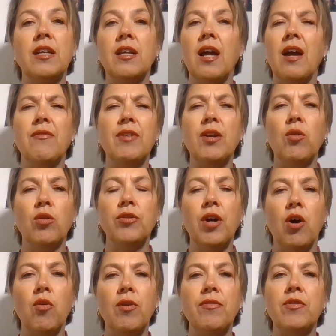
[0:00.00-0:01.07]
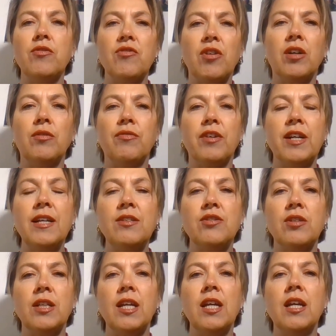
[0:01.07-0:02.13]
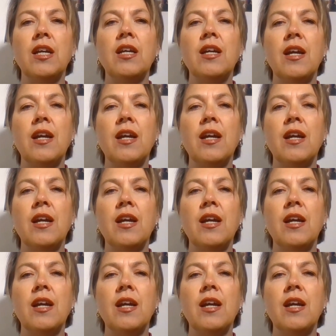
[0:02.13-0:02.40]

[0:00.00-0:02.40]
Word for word: And, and we all know if you struggle financially,